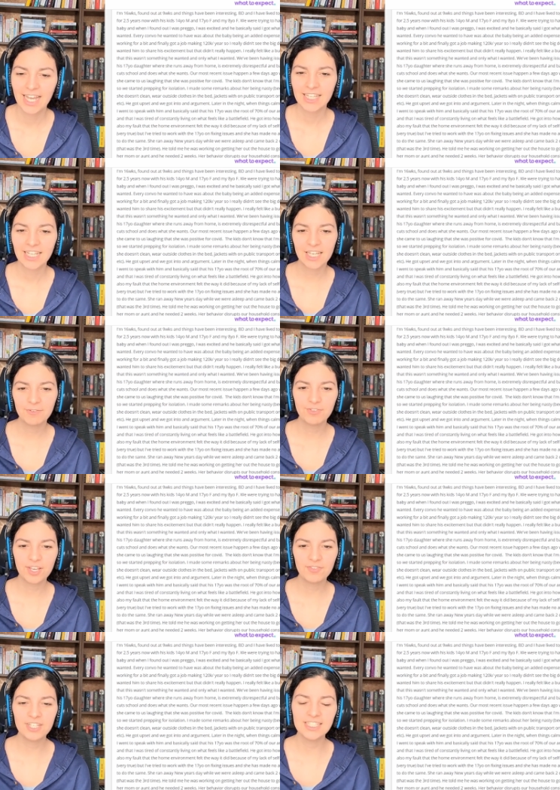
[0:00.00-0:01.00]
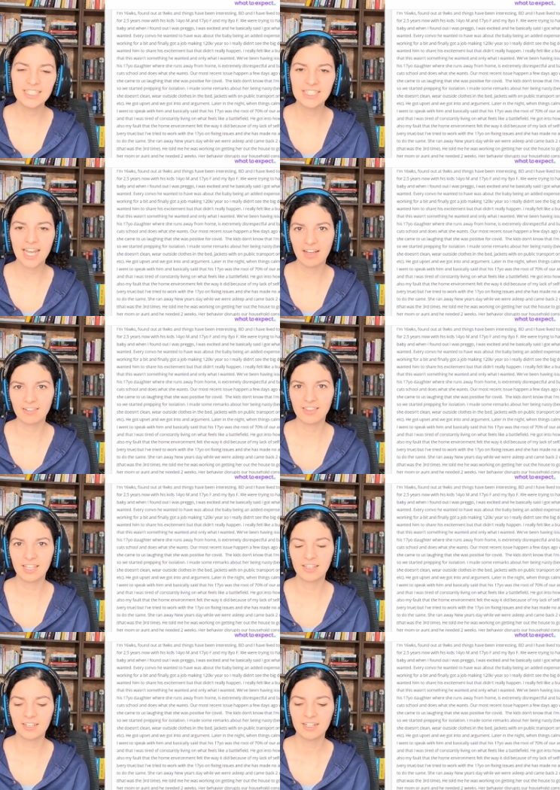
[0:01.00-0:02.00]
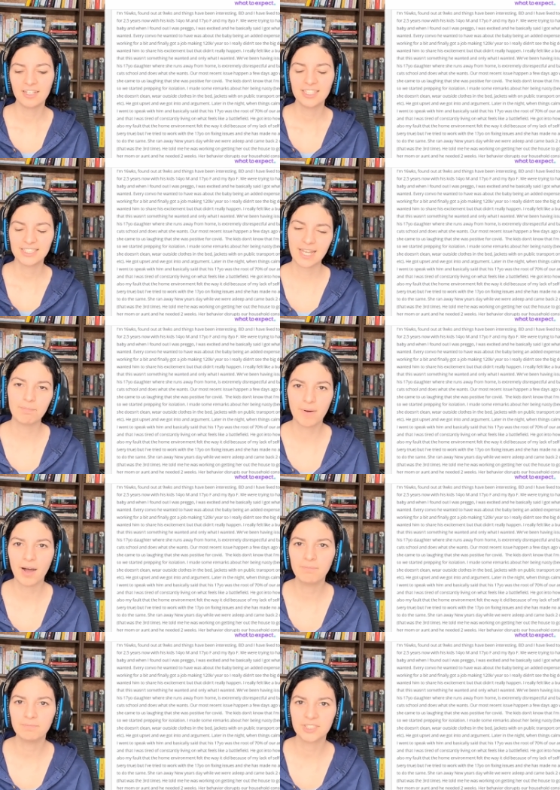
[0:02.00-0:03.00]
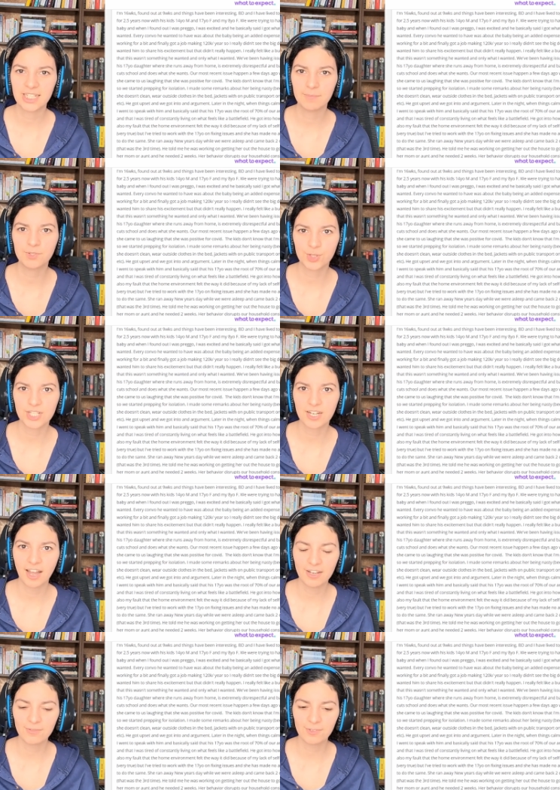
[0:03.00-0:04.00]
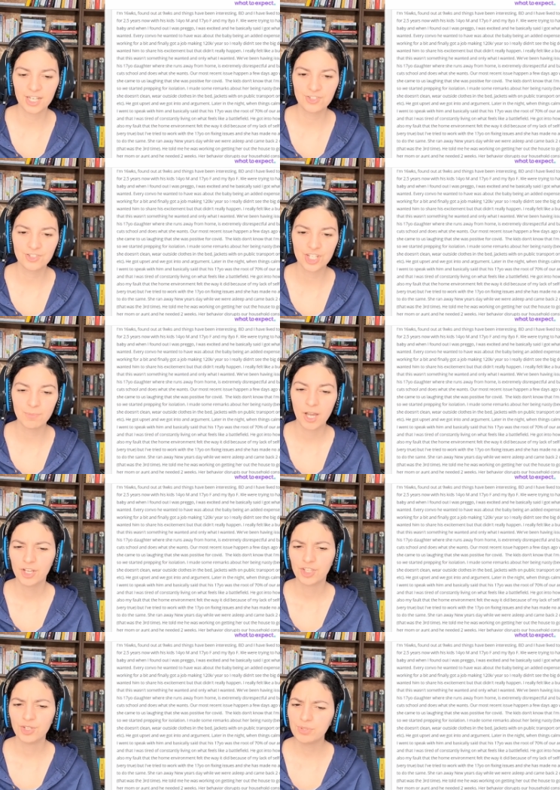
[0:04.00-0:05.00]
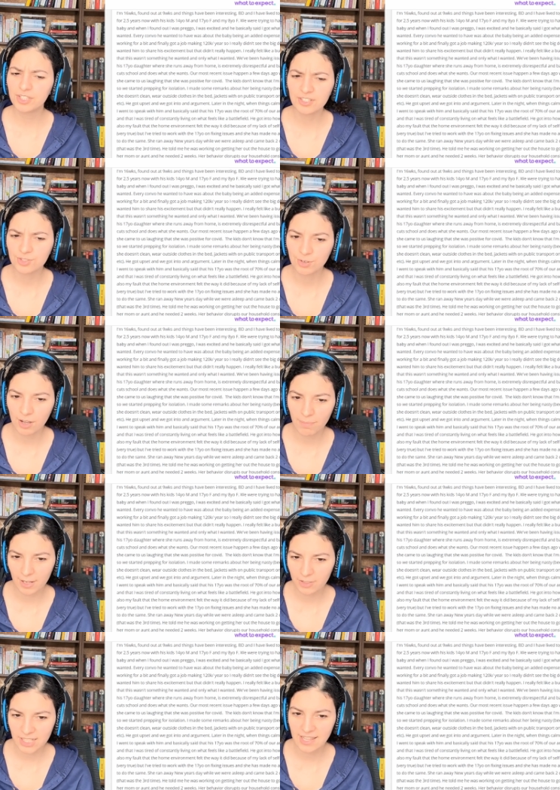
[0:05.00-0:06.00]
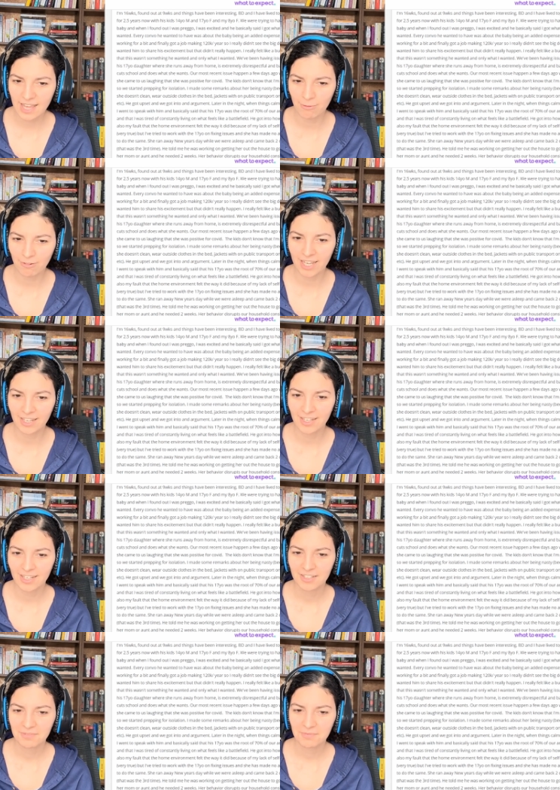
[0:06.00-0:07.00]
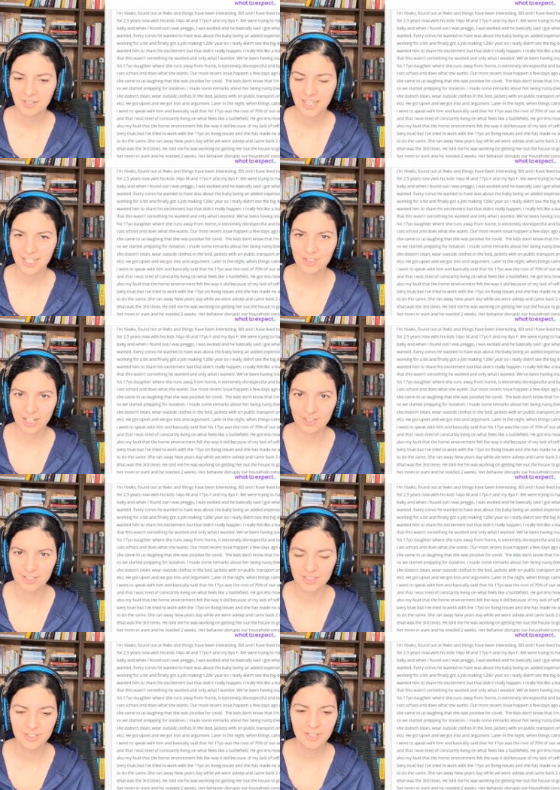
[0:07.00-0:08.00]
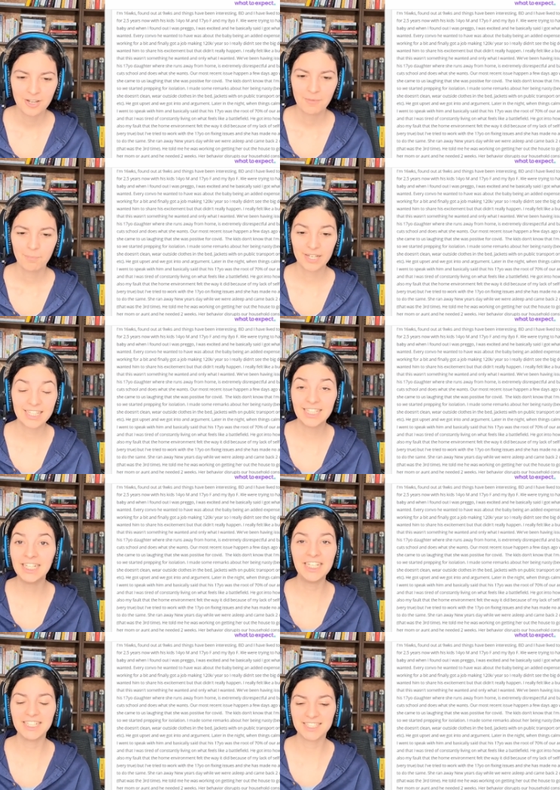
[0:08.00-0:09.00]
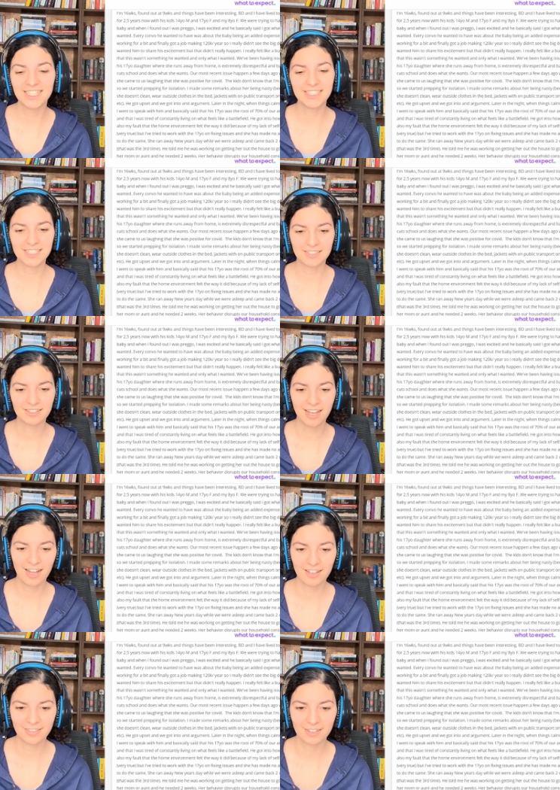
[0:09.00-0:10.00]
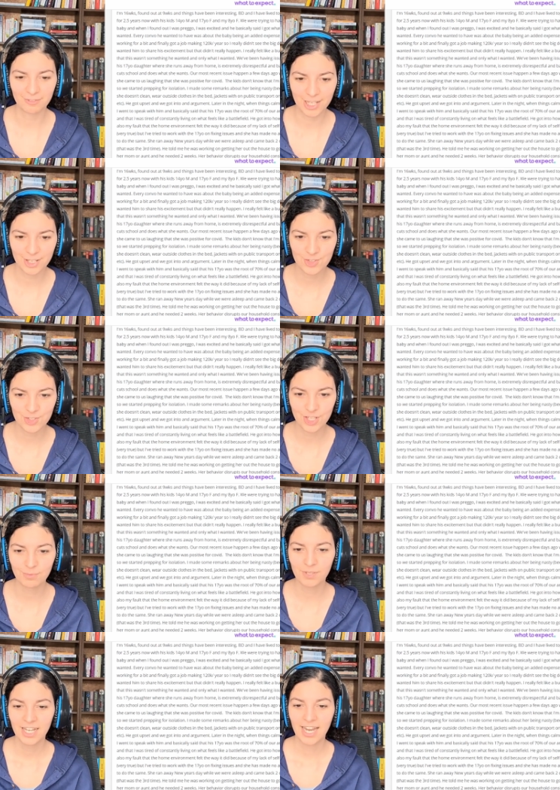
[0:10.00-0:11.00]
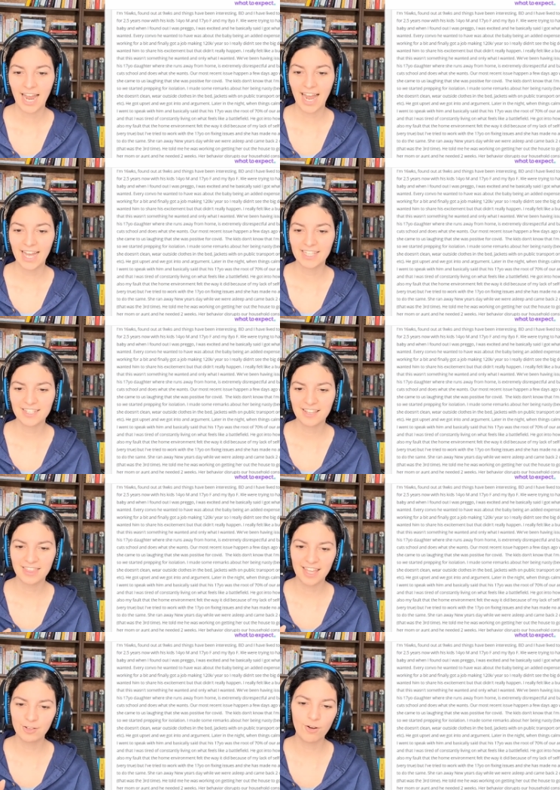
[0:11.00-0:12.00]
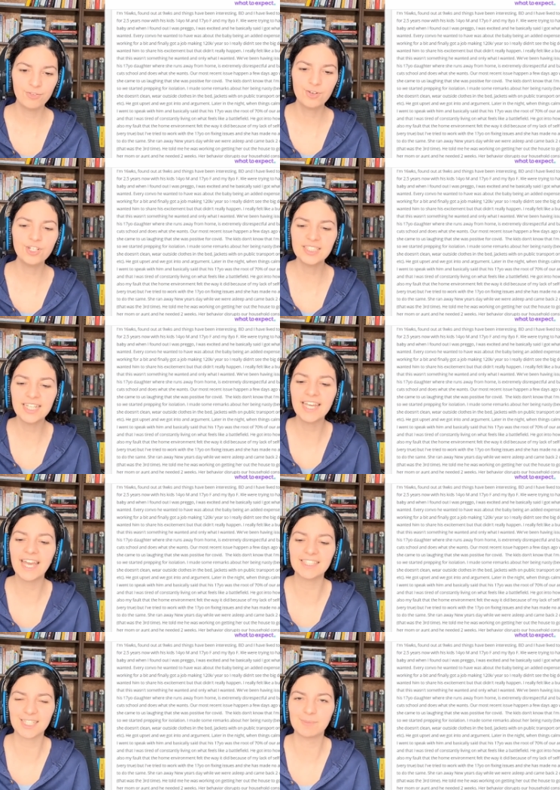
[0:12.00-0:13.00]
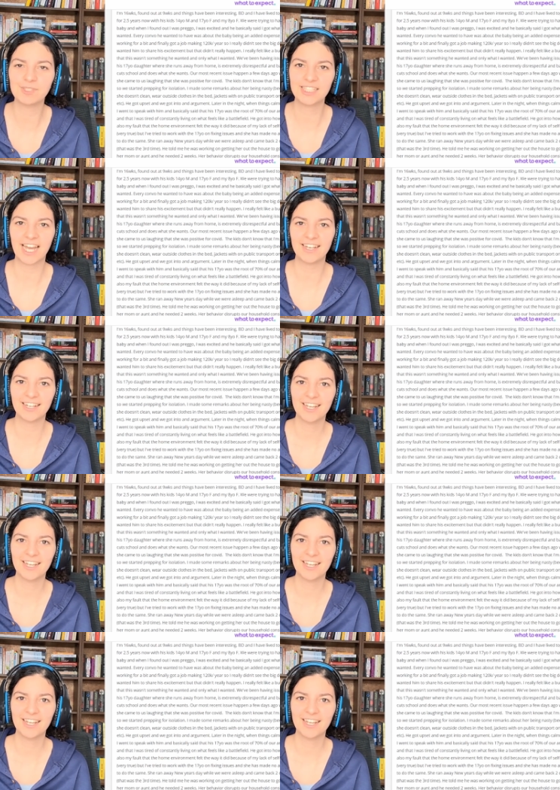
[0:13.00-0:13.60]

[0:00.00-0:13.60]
Like, if this is a healthy stepmom, stepdaughter kind of relationship, you wouldn't talk about her that way in general, but clearly it isn't a healthy relationship. And then, of course, he gets upset.